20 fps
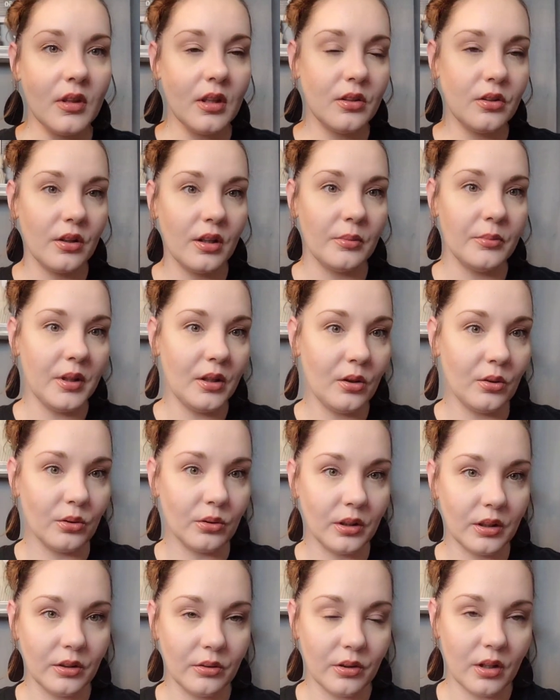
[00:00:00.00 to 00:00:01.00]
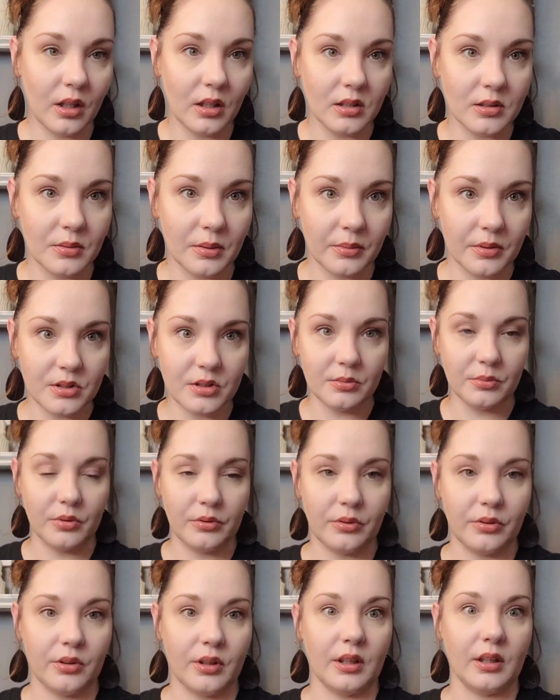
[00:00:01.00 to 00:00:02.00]
right, I'm like holding you guys. Maybe I should
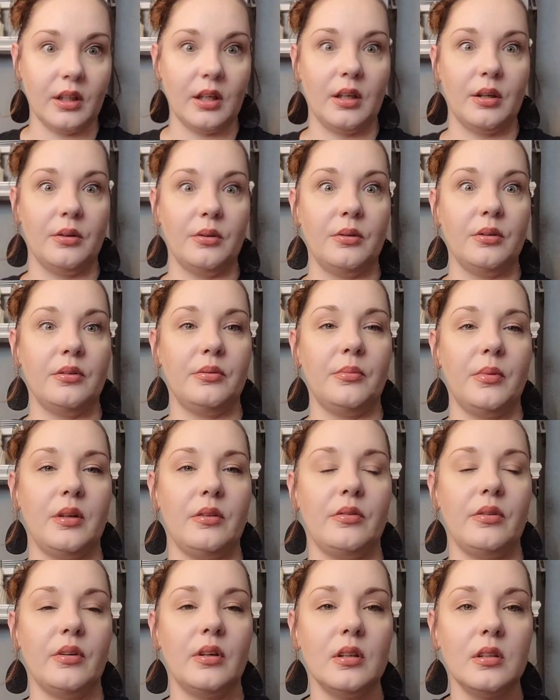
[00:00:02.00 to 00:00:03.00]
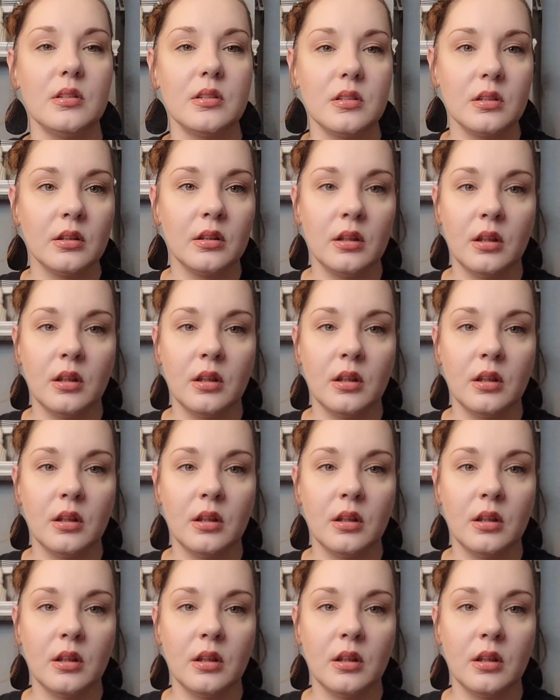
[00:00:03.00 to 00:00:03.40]
move you like out of my face.